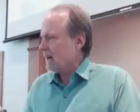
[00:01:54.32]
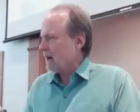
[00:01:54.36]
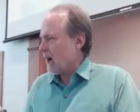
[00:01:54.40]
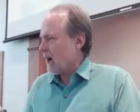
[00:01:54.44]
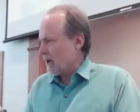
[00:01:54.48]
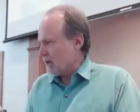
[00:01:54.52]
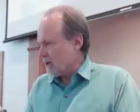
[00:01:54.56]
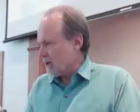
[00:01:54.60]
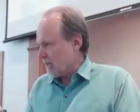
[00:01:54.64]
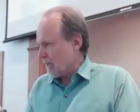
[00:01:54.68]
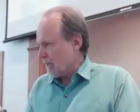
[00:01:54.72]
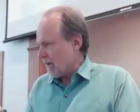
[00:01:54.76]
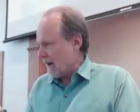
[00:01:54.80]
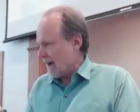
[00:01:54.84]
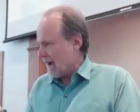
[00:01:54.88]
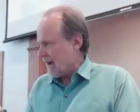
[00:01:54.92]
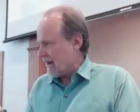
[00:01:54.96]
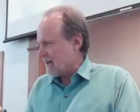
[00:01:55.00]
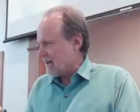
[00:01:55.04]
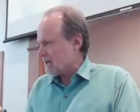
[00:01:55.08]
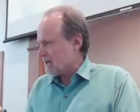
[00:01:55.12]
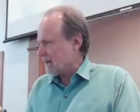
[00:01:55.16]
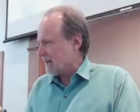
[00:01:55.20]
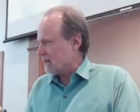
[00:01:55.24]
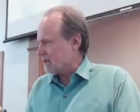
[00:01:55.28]
and
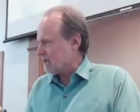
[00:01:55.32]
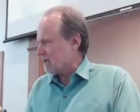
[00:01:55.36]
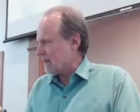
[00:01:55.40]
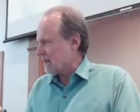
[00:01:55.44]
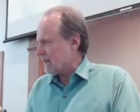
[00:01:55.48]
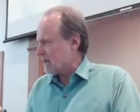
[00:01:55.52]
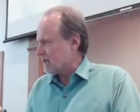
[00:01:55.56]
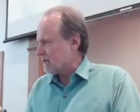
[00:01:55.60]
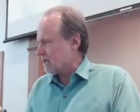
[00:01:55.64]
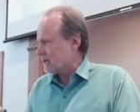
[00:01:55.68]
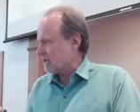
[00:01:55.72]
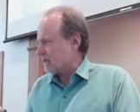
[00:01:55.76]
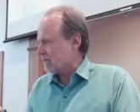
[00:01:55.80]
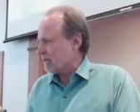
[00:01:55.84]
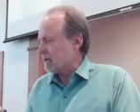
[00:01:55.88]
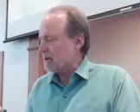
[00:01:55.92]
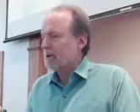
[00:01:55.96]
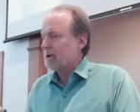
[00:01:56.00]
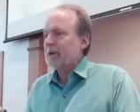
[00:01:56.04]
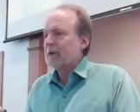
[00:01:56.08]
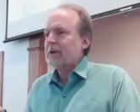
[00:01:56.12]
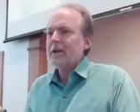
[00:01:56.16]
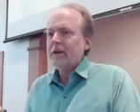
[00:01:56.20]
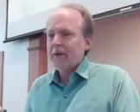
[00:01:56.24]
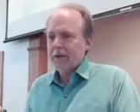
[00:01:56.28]
undermines and seeks to
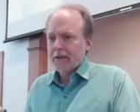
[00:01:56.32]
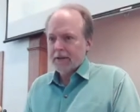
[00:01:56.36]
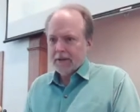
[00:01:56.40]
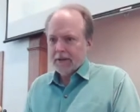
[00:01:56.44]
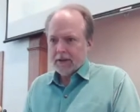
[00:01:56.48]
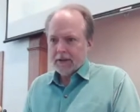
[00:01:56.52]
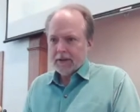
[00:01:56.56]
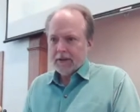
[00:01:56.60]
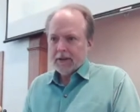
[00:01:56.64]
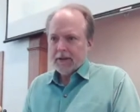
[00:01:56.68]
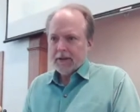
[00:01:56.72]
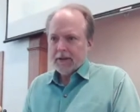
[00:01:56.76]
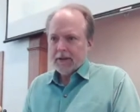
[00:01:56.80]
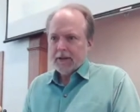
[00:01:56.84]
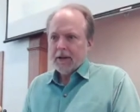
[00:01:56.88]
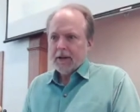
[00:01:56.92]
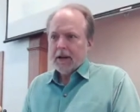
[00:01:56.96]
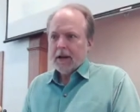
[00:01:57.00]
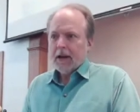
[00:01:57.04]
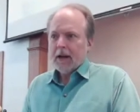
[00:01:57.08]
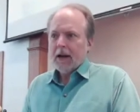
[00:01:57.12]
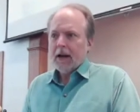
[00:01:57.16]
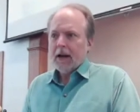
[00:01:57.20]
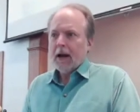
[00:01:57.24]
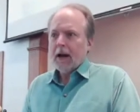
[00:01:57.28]
ruin
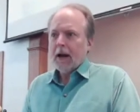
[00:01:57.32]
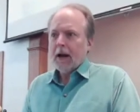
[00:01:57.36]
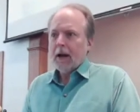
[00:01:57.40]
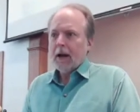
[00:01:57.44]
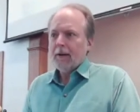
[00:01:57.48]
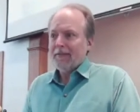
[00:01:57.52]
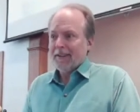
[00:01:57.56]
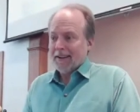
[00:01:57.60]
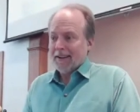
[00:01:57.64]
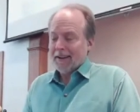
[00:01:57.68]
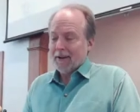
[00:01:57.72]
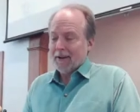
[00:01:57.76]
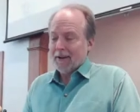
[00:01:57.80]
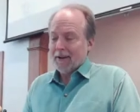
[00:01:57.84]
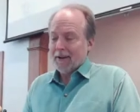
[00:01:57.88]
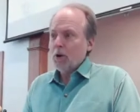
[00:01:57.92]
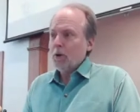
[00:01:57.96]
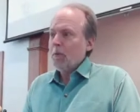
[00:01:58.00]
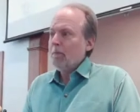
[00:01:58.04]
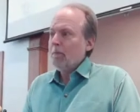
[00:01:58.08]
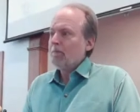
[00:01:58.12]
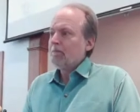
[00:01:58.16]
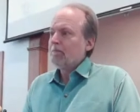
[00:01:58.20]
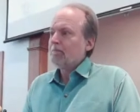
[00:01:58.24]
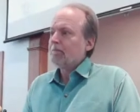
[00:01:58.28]
uh,
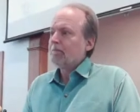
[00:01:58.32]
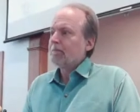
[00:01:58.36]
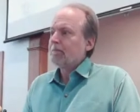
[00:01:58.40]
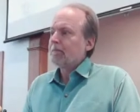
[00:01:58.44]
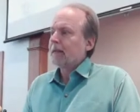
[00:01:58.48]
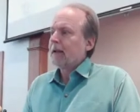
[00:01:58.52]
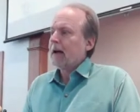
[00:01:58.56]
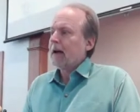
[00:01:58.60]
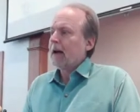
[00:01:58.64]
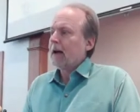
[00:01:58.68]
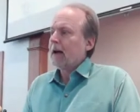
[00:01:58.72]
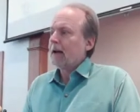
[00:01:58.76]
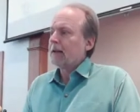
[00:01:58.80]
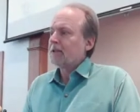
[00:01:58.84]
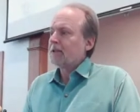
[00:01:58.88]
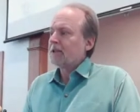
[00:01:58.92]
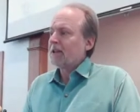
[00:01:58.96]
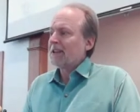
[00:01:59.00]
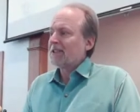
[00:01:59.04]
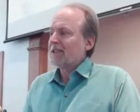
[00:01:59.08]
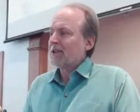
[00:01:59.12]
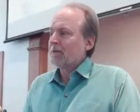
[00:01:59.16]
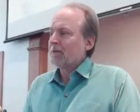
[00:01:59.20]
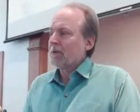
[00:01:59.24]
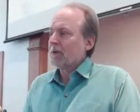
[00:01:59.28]
value, uh,
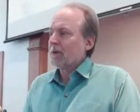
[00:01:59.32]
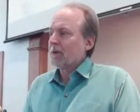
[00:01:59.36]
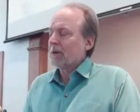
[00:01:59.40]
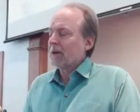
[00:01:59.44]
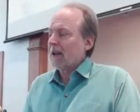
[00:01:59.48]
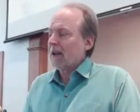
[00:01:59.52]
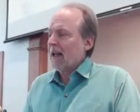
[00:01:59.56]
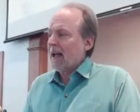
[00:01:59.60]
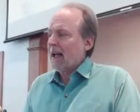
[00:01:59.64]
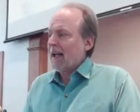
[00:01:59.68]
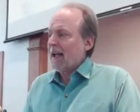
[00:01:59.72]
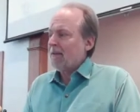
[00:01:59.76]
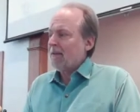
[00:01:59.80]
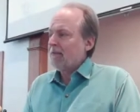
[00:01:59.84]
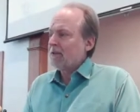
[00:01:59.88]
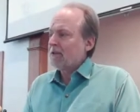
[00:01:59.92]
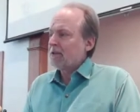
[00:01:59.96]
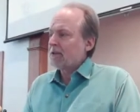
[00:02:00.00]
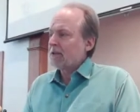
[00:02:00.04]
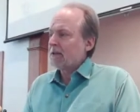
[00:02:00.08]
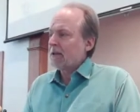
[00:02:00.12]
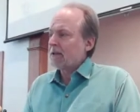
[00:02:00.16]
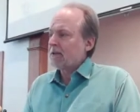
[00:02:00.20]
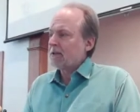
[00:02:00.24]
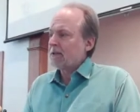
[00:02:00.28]
seeks to ruin
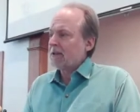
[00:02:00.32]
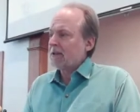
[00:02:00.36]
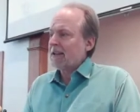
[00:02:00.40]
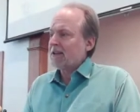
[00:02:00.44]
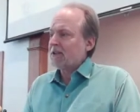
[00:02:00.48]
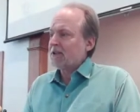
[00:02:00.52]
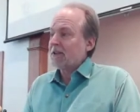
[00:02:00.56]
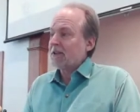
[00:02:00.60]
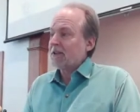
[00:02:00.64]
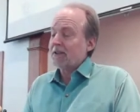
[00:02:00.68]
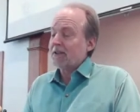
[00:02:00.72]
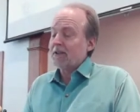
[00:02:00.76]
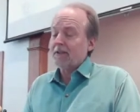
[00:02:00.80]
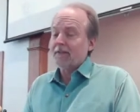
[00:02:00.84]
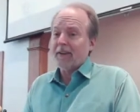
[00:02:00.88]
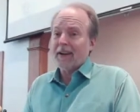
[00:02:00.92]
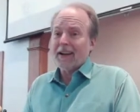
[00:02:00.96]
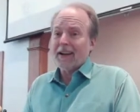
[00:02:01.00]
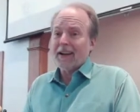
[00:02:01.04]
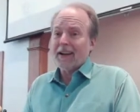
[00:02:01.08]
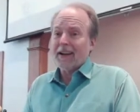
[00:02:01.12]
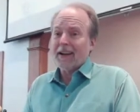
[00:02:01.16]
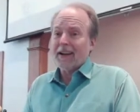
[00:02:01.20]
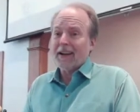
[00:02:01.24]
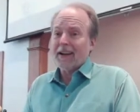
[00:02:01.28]
lives, seeks to
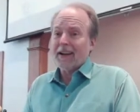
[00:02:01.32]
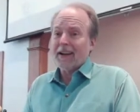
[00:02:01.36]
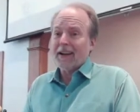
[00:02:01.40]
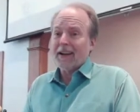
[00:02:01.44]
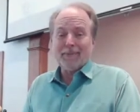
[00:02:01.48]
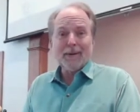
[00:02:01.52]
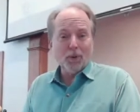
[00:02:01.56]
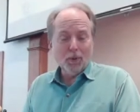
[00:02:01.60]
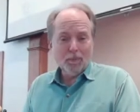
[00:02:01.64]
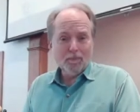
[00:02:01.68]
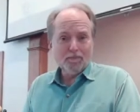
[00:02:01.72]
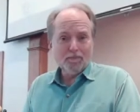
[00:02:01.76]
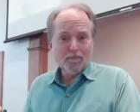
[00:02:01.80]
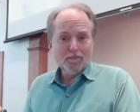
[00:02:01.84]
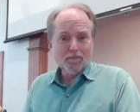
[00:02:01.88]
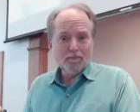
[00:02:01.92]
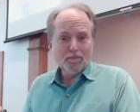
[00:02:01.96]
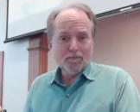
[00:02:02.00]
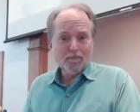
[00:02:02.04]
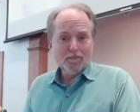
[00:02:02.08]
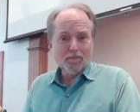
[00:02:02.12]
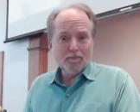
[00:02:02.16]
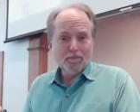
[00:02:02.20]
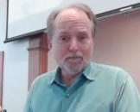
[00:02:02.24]
divide people,